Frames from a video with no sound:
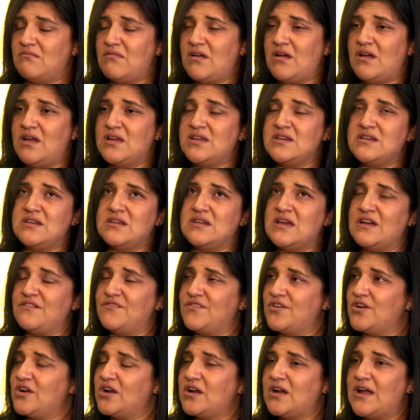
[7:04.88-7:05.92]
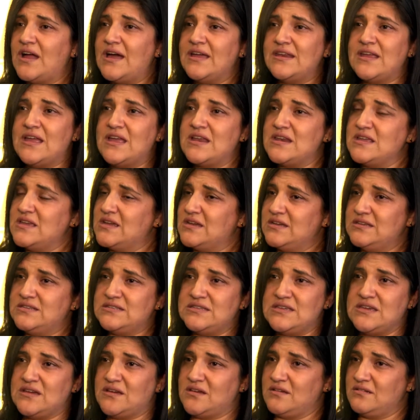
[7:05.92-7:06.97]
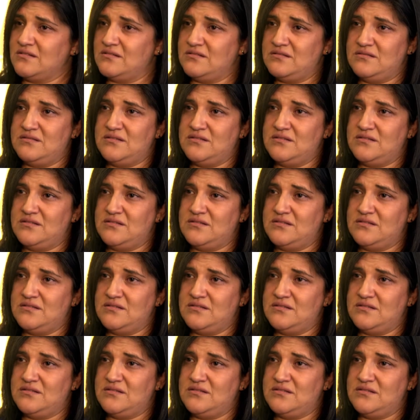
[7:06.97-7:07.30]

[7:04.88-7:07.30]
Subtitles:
I never had any idea